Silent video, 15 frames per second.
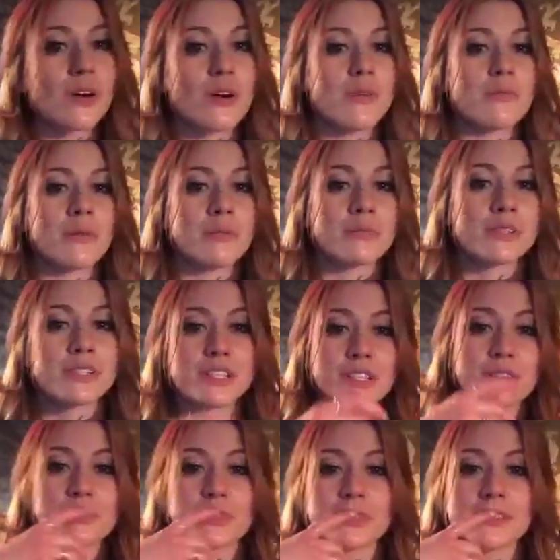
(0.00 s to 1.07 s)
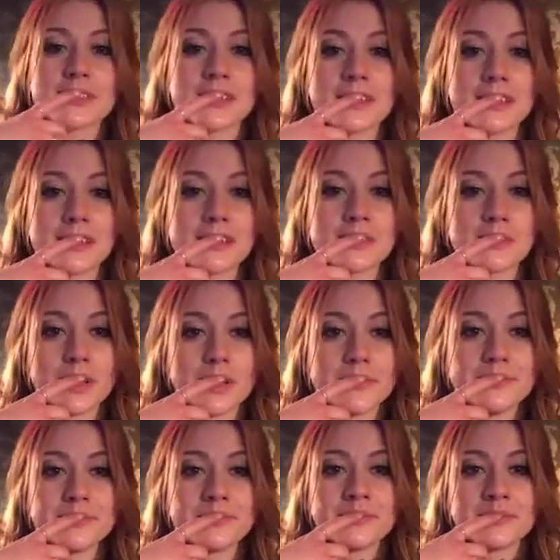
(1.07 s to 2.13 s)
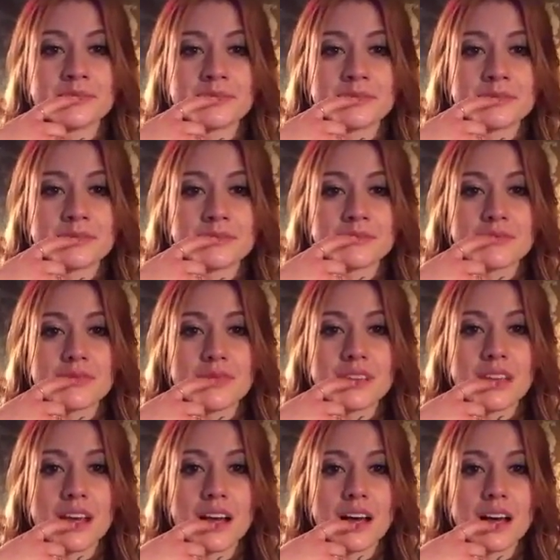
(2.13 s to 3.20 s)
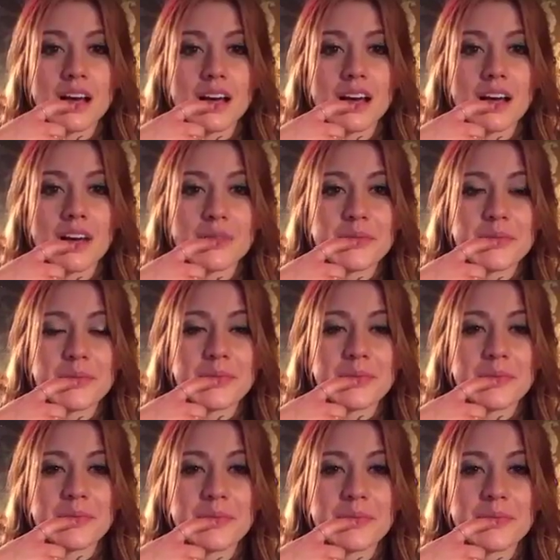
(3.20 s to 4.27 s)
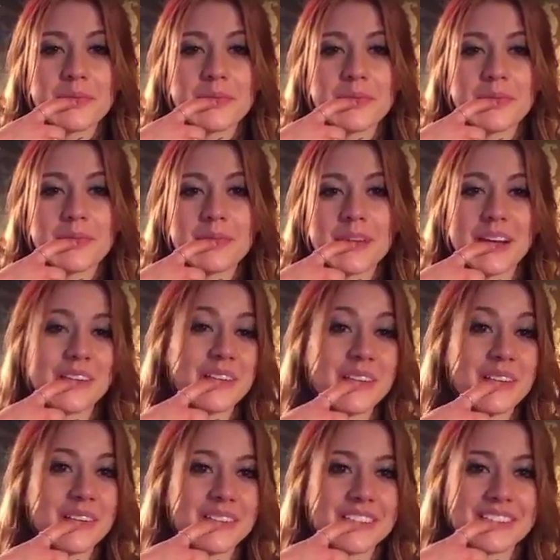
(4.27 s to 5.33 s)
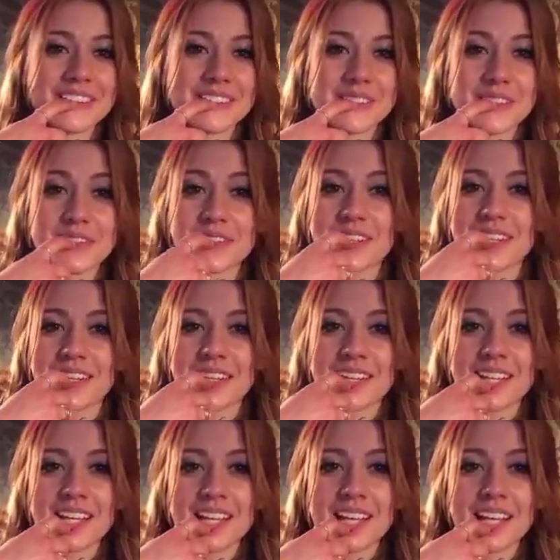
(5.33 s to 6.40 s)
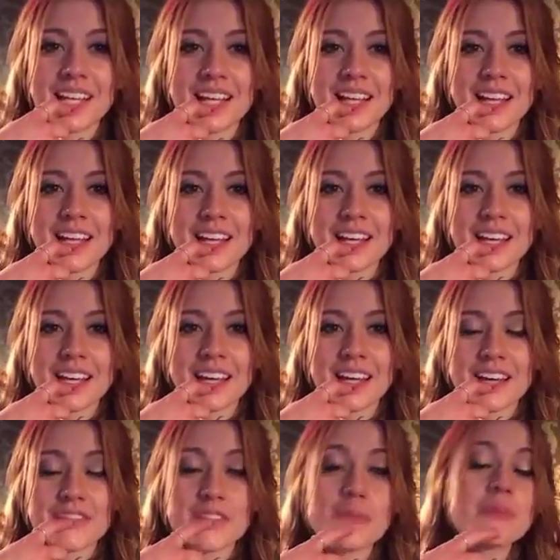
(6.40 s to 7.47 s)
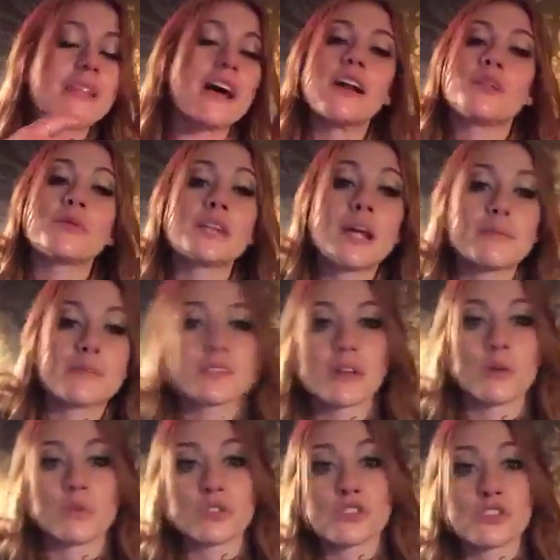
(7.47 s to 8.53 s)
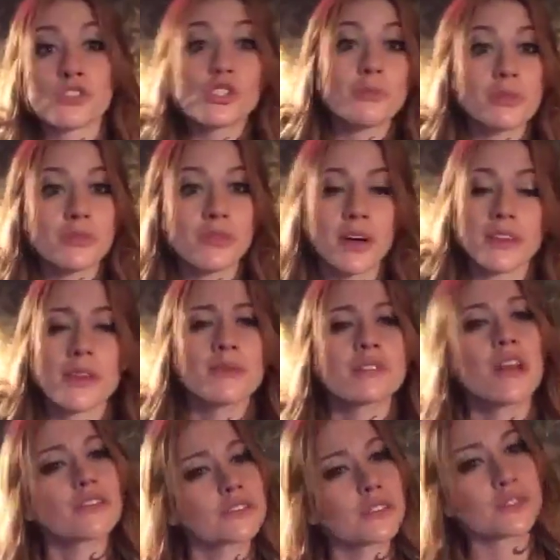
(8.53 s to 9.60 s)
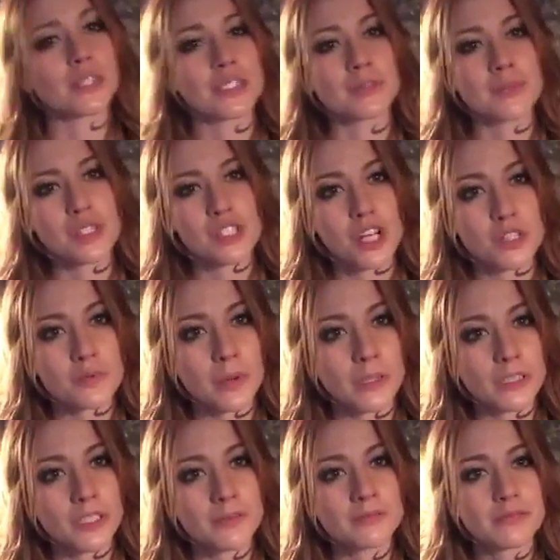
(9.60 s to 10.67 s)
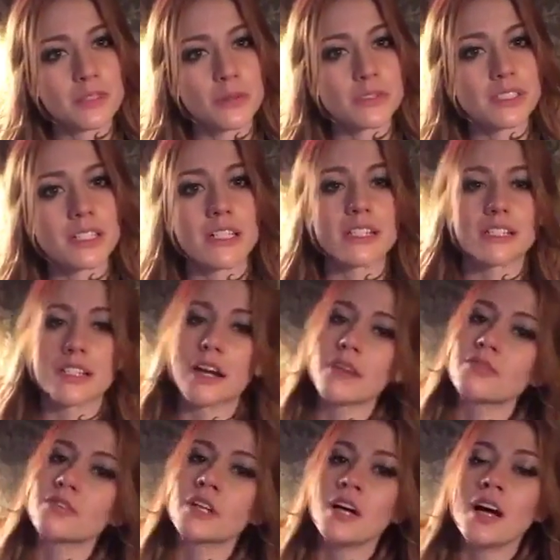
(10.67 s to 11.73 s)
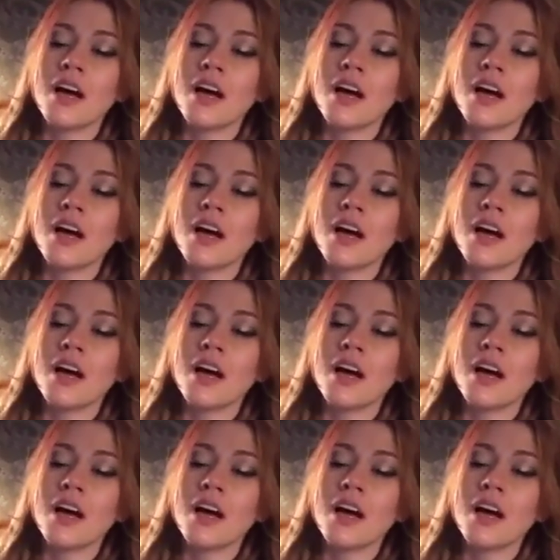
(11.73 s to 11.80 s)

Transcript: I'm really looking forward to seeing this one. I don't know, it'll be fun. Filming the Halloween episode was super fun. That was also directed by Josh Butler, coincidentally enough.